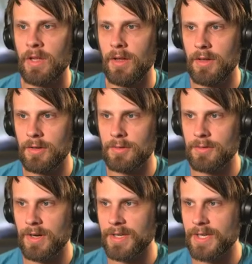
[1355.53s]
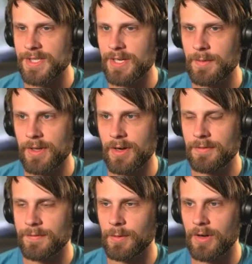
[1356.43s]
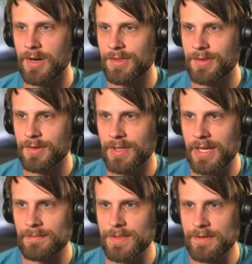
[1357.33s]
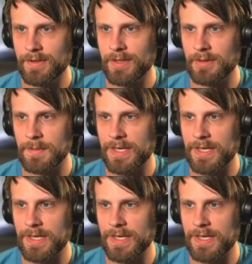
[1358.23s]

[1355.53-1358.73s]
All right, guys, here we are for our third game. Definitely gonna be our